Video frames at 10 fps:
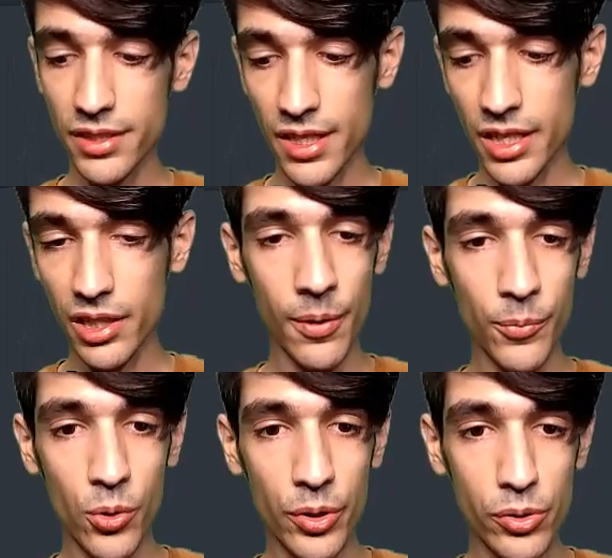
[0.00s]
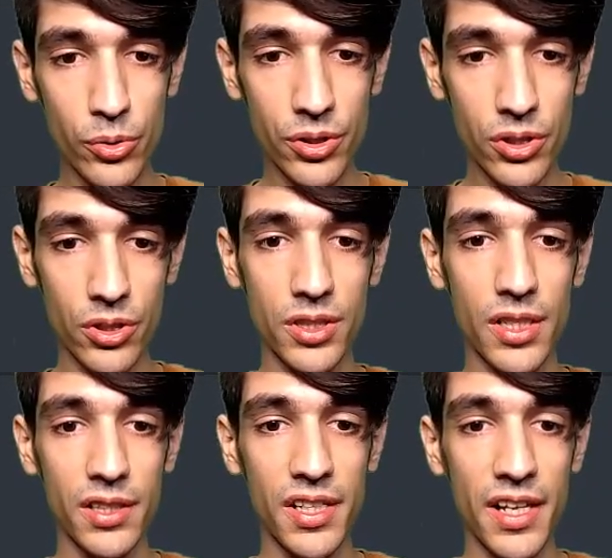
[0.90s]
and I'm going to
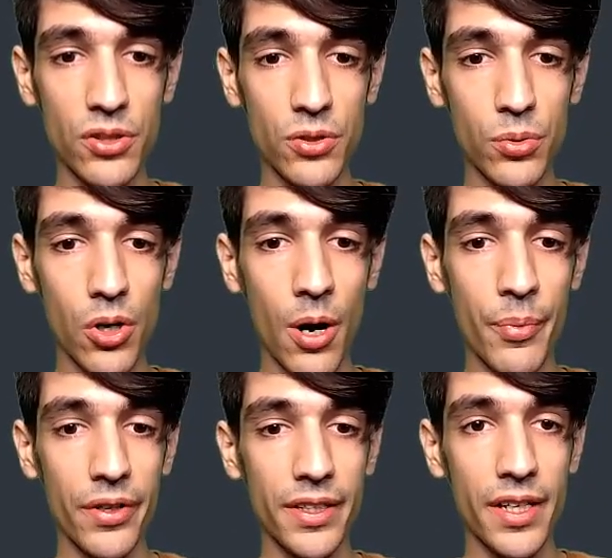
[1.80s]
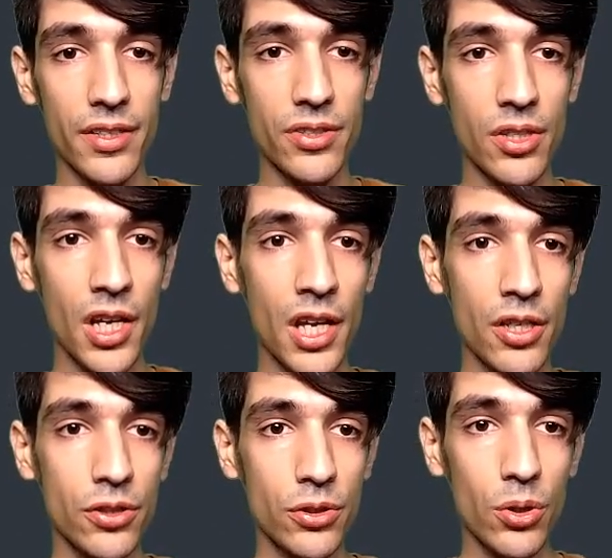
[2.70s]
set that to uppercase.
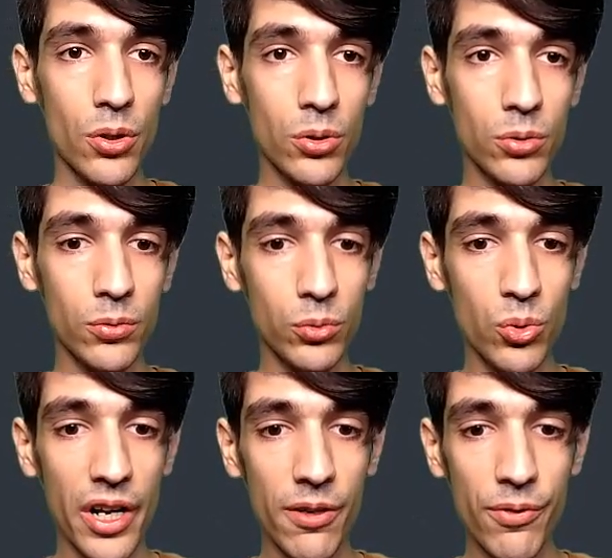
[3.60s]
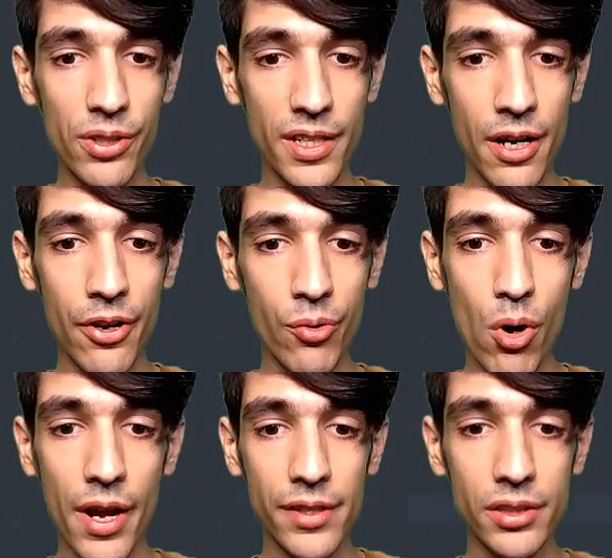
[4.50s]
So whatever that I
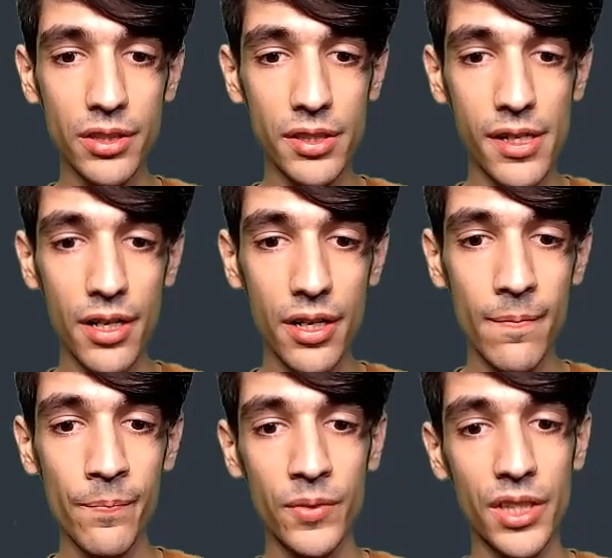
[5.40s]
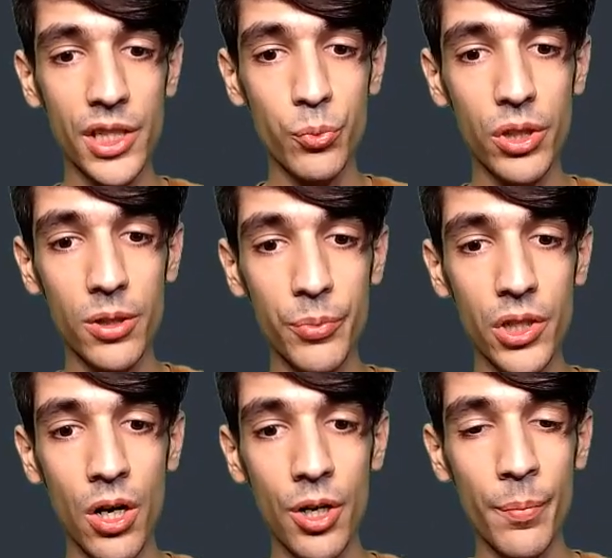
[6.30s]
write here, it will be
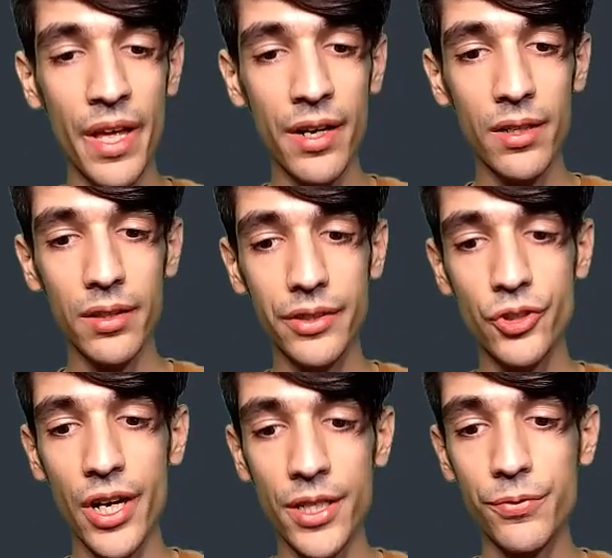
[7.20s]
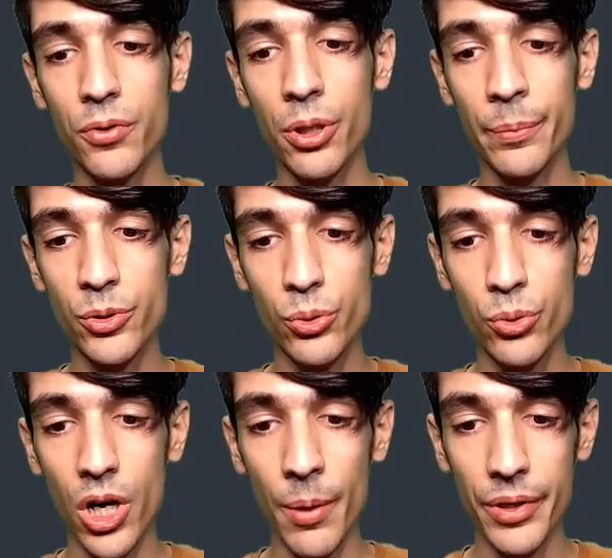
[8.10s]
automatically transformed to
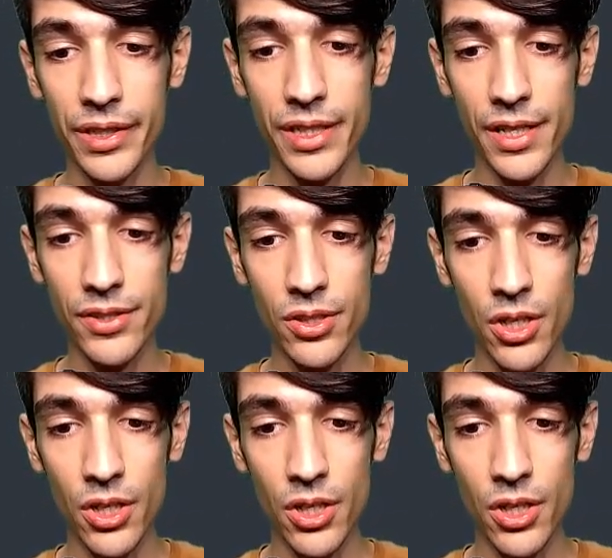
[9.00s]
uppercase.